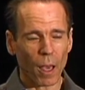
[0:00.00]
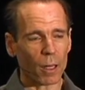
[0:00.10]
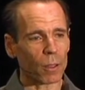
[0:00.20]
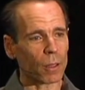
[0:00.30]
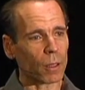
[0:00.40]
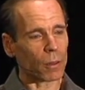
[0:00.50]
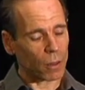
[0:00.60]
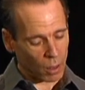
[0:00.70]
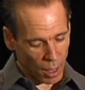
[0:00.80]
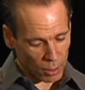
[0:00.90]
And
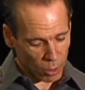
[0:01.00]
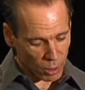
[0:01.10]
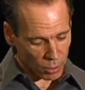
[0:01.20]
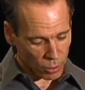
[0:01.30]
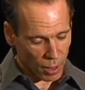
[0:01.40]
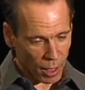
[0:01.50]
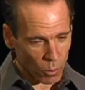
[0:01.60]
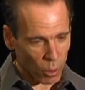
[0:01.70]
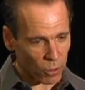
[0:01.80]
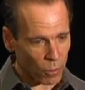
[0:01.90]
concomitant to
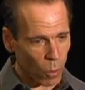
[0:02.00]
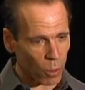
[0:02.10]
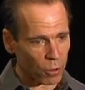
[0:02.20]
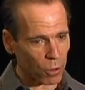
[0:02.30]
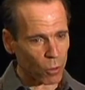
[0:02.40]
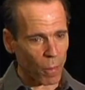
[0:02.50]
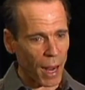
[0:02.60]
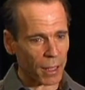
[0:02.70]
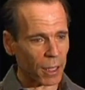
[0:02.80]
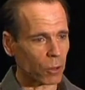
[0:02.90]
that was, of course, a
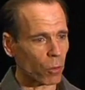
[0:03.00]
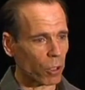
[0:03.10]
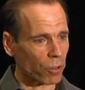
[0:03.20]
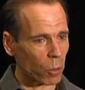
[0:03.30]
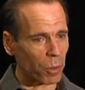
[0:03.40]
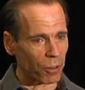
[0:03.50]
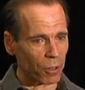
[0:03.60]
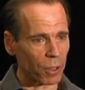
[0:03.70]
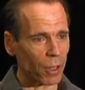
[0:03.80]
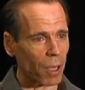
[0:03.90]
dramatic increase in
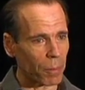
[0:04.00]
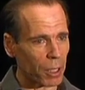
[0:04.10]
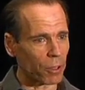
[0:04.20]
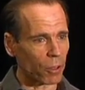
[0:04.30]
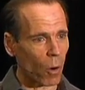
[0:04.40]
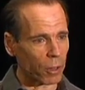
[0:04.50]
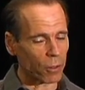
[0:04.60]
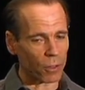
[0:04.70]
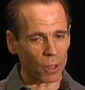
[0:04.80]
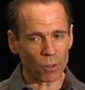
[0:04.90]
obesity, diabetes, and heart
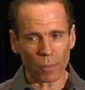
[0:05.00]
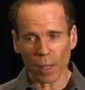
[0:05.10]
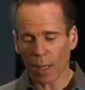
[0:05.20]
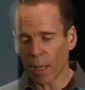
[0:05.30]
disease.